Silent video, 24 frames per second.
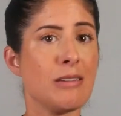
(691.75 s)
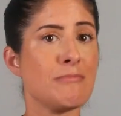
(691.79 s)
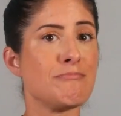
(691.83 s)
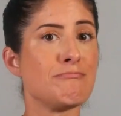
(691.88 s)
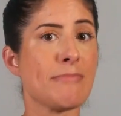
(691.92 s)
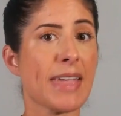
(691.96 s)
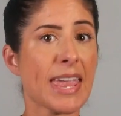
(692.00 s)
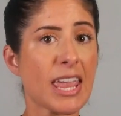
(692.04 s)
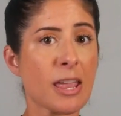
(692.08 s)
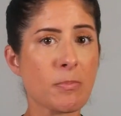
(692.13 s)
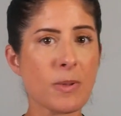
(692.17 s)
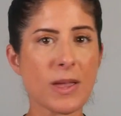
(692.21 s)

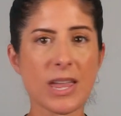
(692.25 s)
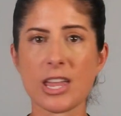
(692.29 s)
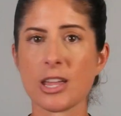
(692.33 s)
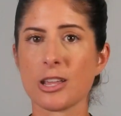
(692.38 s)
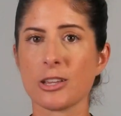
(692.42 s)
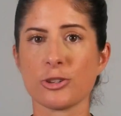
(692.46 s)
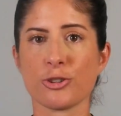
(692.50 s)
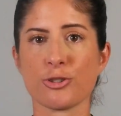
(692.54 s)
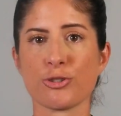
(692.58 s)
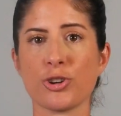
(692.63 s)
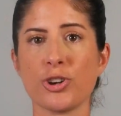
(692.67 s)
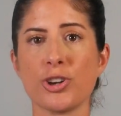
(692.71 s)
Maybe
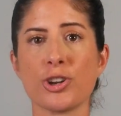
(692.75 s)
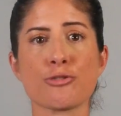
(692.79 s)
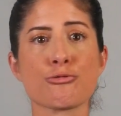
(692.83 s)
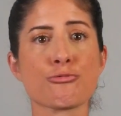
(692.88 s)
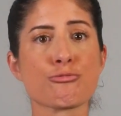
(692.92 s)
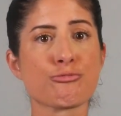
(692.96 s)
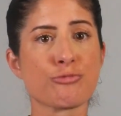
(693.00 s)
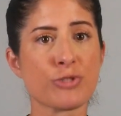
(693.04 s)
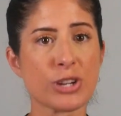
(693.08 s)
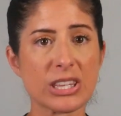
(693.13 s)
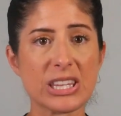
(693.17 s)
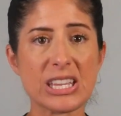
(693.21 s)
you're in a
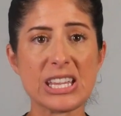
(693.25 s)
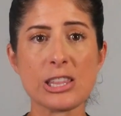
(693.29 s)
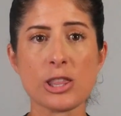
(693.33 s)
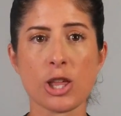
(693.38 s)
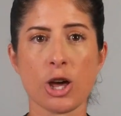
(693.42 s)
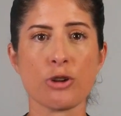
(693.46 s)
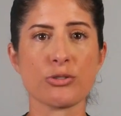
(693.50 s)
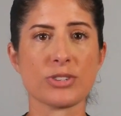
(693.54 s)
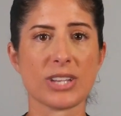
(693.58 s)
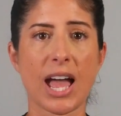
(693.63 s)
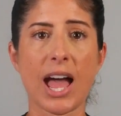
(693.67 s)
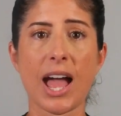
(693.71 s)
really
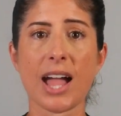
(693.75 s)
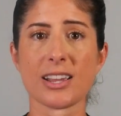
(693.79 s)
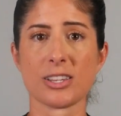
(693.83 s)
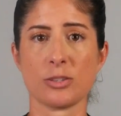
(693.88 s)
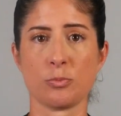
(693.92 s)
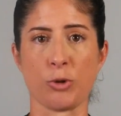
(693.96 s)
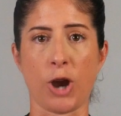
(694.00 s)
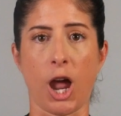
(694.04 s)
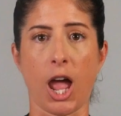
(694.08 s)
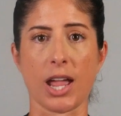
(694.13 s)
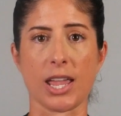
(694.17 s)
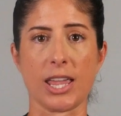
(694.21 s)
low tax
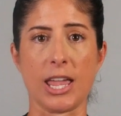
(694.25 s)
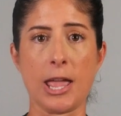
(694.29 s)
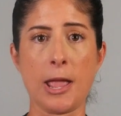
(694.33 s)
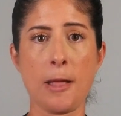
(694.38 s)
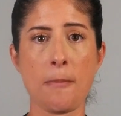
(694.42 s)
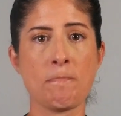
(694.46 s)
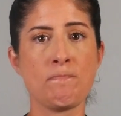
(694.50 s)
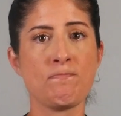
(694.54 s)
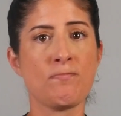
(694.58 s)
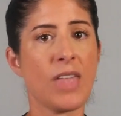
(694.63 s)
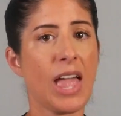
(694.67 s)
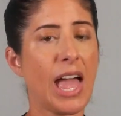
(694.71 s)

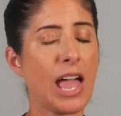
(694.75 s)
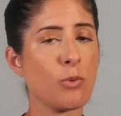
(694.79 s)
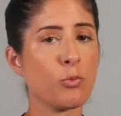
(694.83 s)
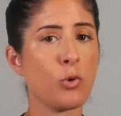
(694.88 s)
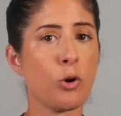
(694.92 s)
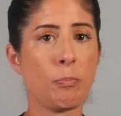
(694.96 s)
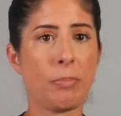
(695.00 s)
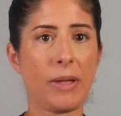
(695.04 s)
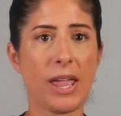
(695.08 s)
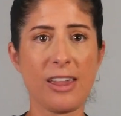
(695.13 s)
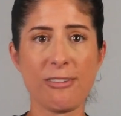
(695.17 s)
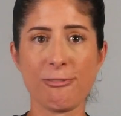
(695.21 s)
bracket and
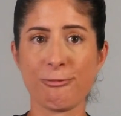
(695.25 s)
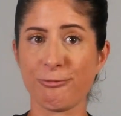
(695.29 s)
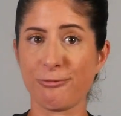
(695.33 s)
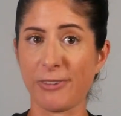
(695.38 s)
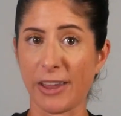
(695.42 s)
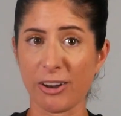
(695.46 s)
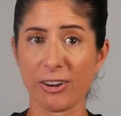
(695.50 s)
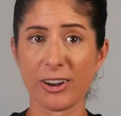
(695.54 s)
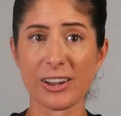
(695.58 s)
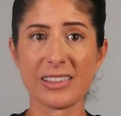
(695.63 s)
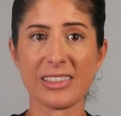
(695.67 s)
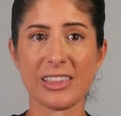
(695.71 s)
will pay
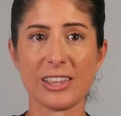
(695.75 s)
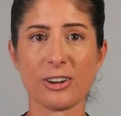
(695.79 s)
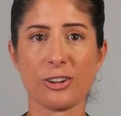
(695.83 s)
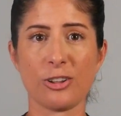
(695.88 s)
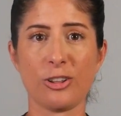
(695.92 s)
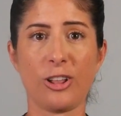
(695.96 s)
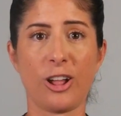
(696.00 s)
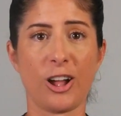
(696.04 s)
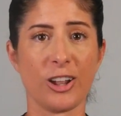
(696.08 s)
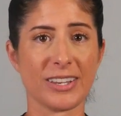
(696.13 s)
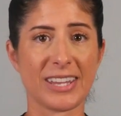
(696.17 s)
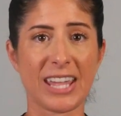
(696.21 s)
very
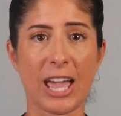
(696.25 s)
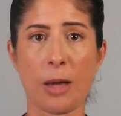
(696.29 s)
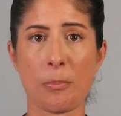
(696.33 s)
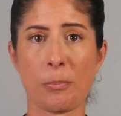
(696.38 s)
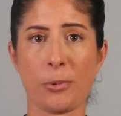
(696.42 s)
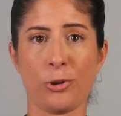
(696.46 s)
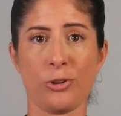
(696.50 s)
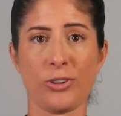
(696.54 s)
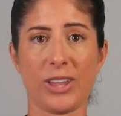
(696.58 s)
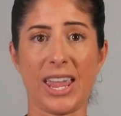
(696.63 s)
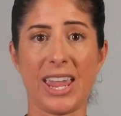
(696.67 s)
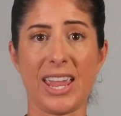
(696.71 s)
little on
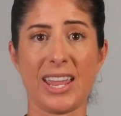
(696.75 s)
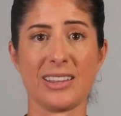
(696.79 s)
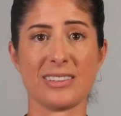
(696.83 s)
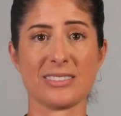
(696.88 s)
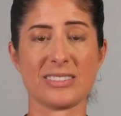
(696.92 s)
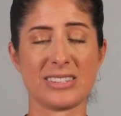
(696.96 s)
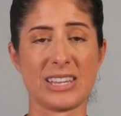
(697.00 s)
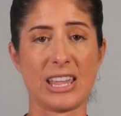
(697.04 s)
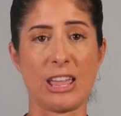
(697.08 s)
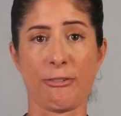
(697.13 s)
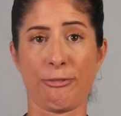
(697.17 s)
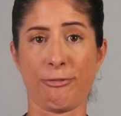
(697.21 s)
capital
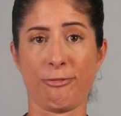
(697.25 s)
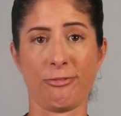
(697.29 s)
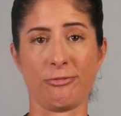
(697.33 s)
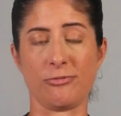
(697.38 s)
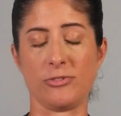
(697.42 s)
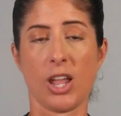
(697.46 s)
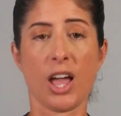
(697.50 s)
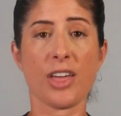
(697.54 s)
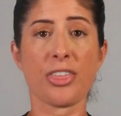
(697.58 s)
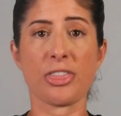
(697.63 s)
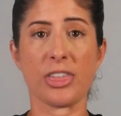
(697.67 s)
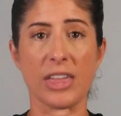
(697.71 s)
gains, if
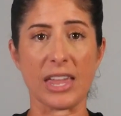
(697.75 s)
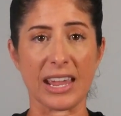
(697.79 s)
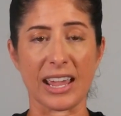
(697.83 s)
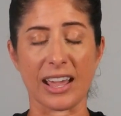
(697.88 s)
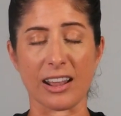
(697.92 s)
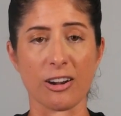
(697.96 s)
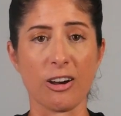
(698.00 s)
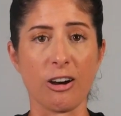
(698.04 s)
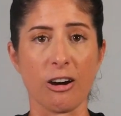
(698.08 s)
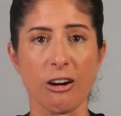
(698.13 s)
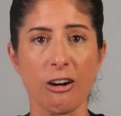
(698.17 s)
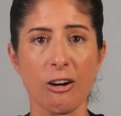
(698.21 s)
nothing
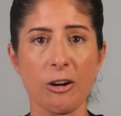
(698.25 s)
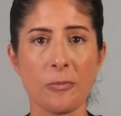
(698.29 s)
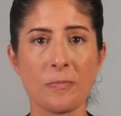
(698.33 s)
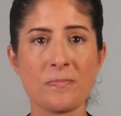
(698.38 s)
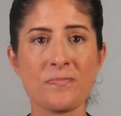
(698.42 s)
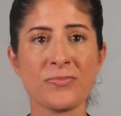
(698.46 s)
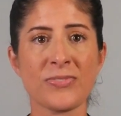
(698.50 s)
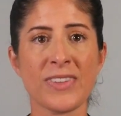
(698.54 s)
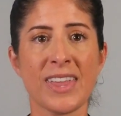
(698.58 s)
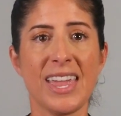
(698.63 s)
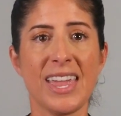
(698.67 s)
at all,